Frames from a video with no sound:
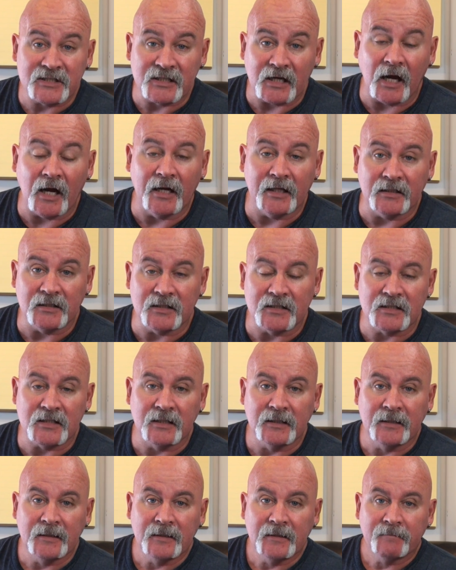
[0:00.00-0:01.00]

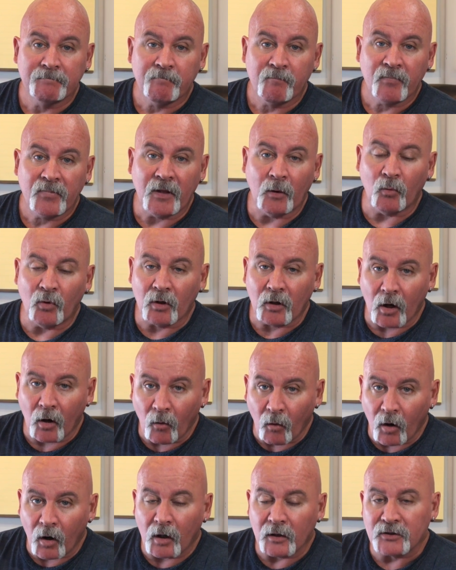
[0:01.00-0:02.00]
sons that will
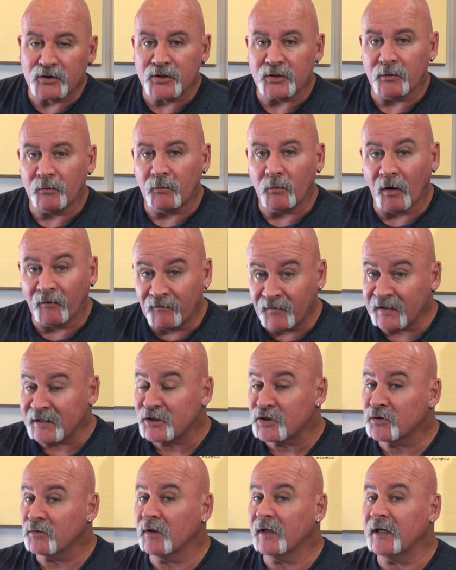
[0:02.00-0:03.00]
go on to
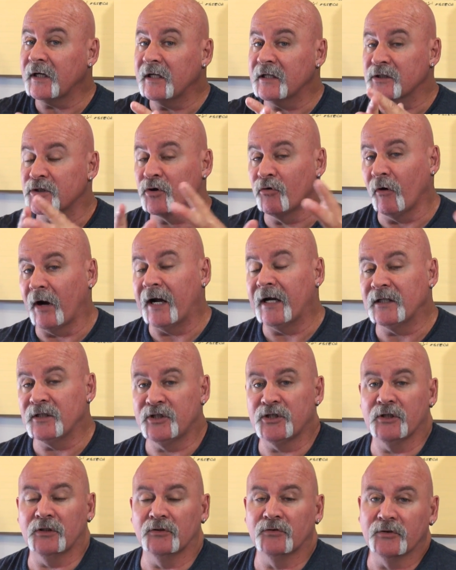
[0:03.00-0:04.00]
eventually his
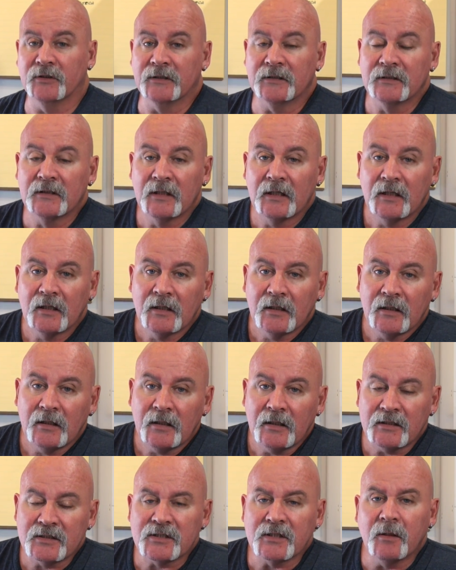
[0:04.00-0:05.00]
grandchildren.
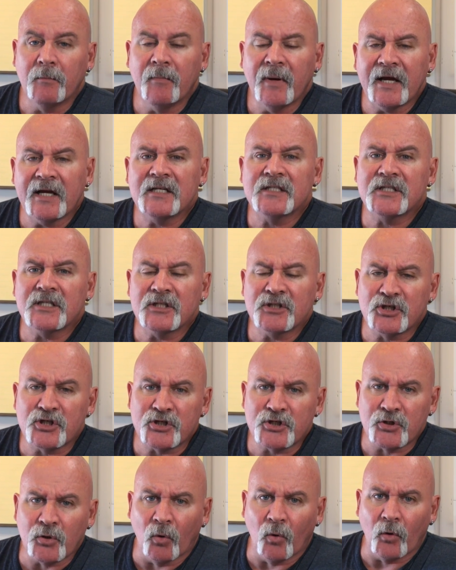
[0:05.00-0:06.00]
It's an amazing
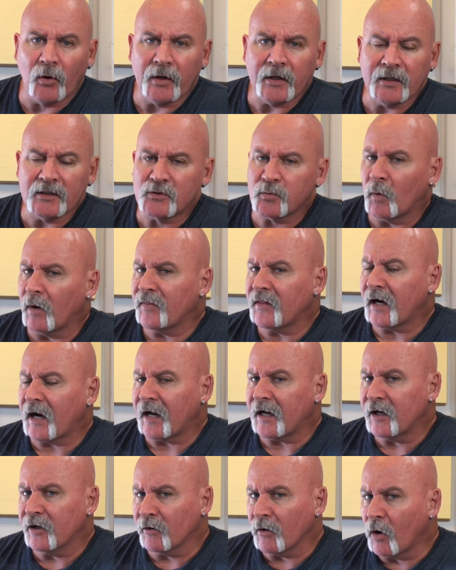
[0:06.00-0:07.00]
story. It's one that
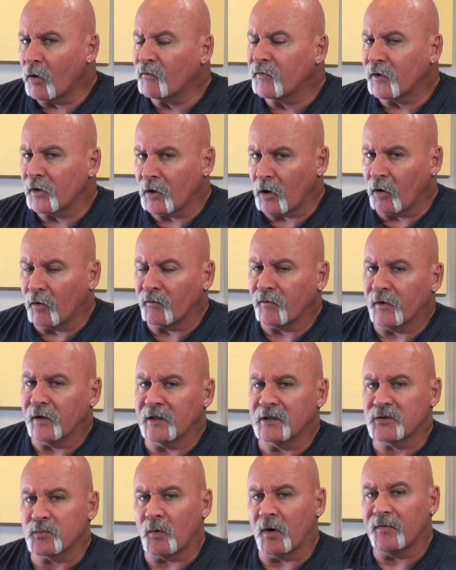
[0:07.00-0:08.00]
I hear over and over,
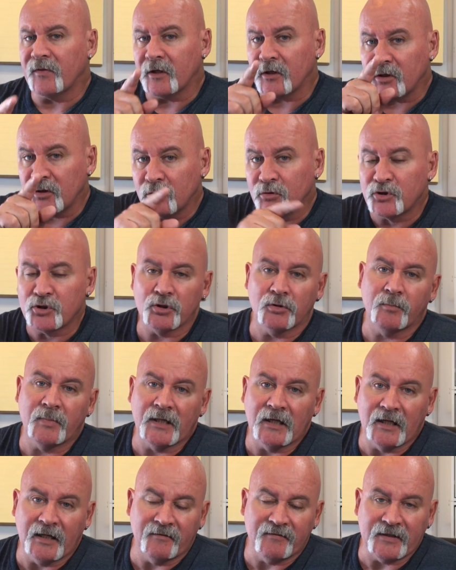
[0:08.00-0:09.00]
and it's one that you should
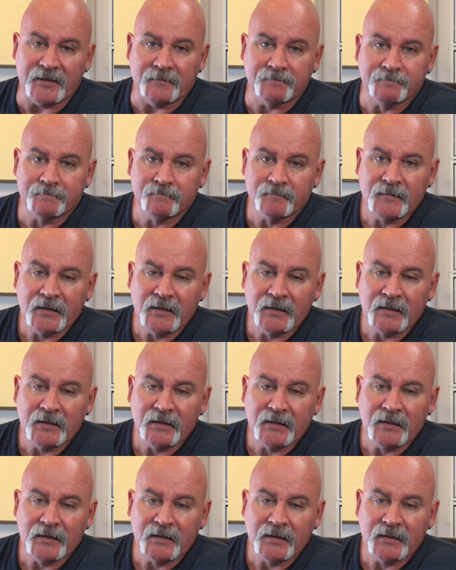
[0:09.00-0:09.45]
be living.